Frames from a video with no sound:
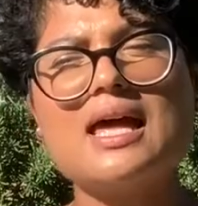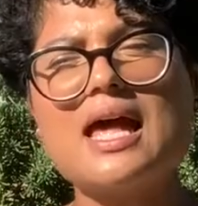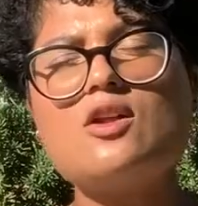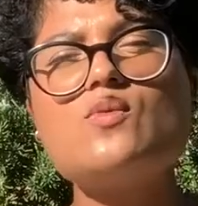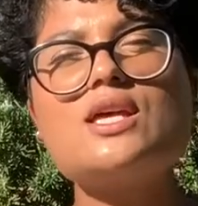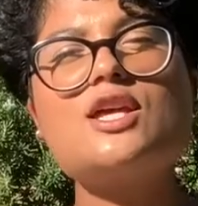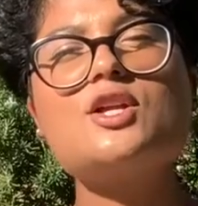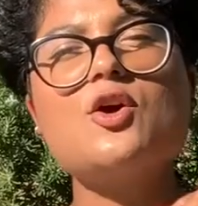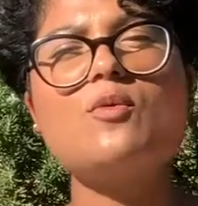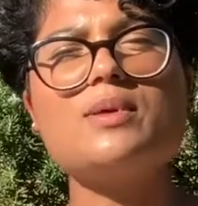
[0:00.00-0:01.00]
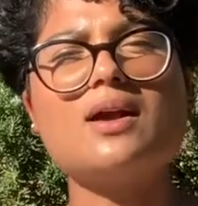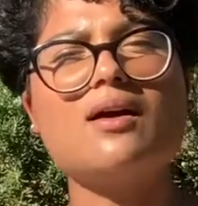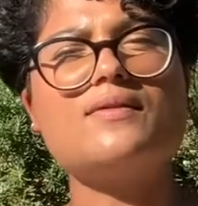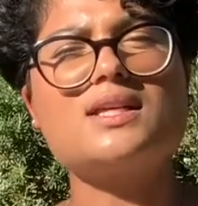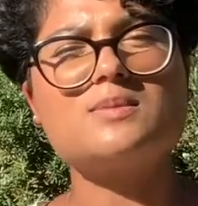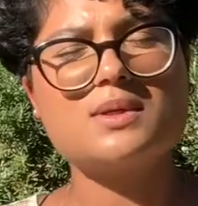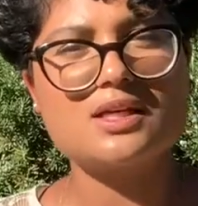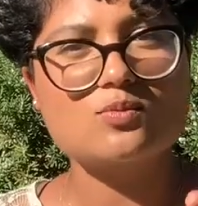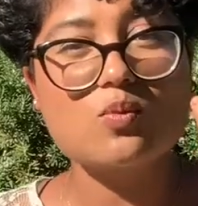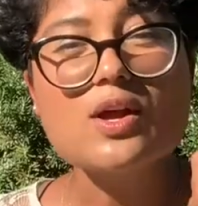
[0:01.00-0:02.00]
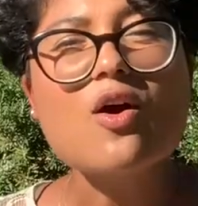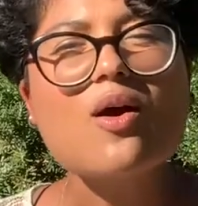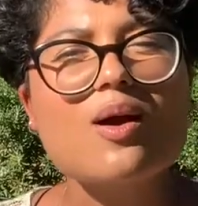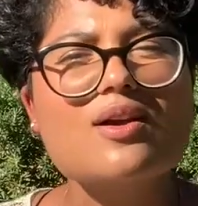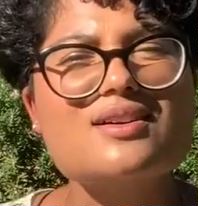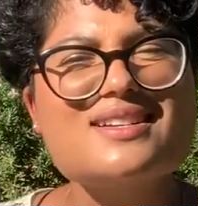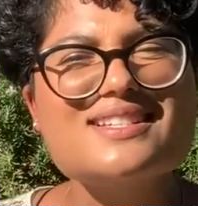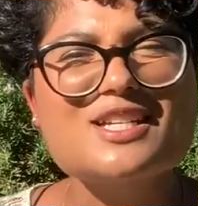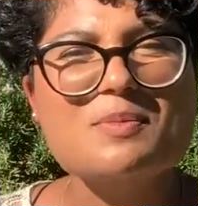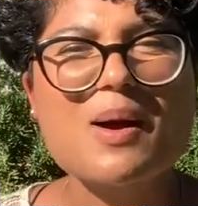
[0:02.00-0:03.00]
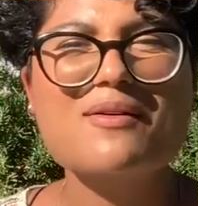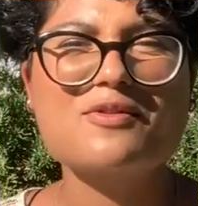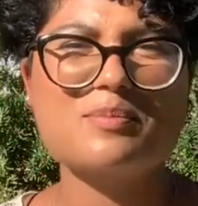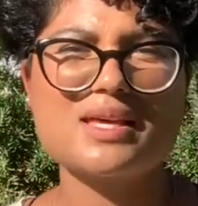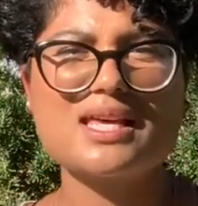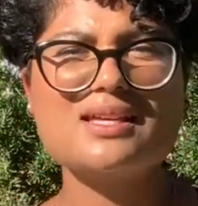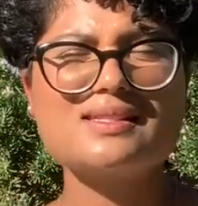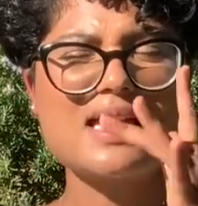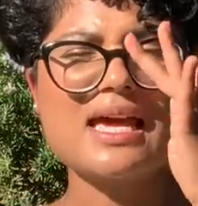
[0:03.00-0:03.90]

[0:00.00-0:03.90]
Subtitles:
and we can go beyond this because we are such powerful beings,